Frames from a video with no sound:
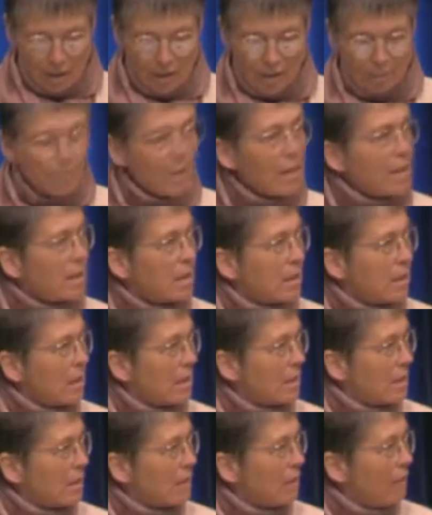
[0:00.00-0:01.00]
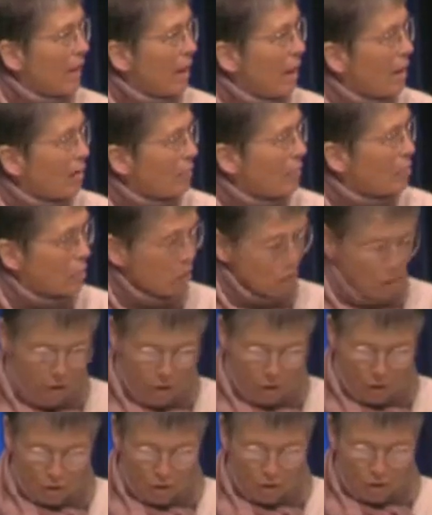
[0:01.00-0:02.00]
that medicine has developed
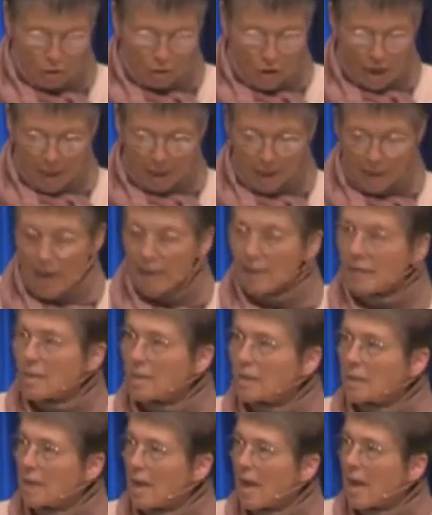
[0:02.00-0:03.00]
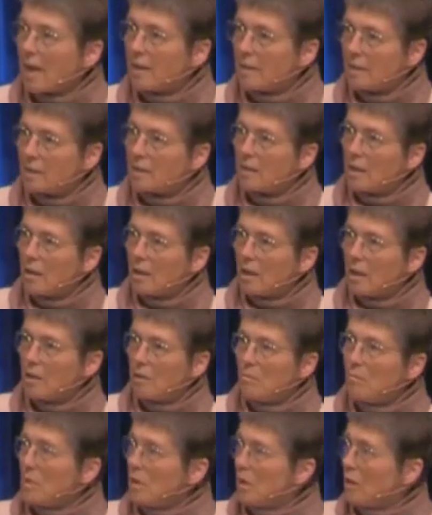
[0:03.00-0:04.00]
to try and understand
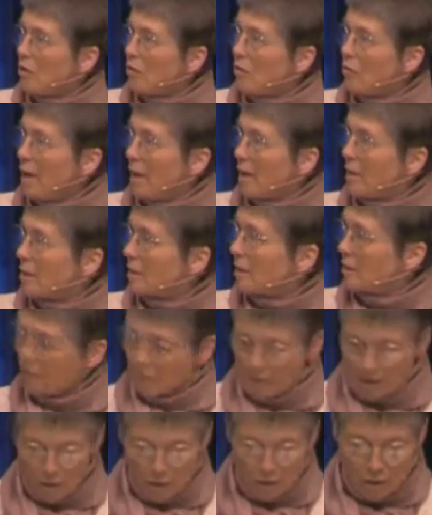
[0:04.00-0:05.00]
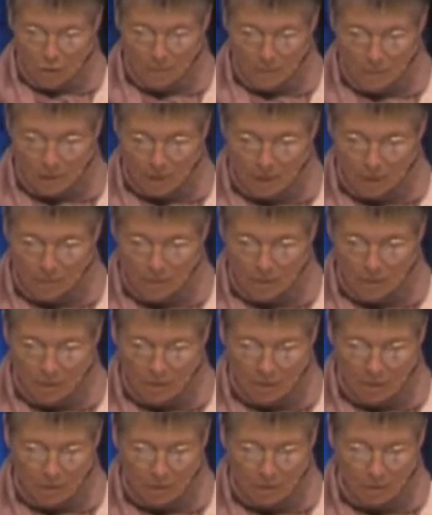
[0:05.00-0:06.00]
and ameliorate the human
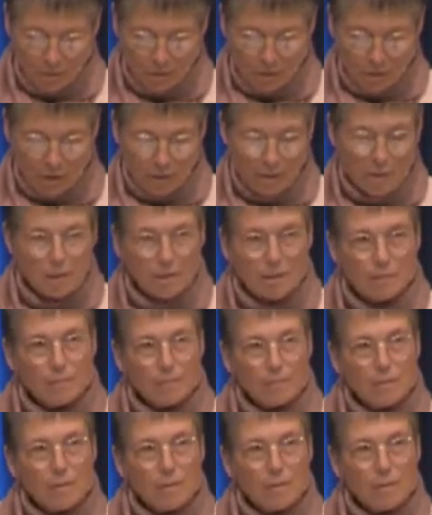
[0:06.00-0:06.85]
experience of illness.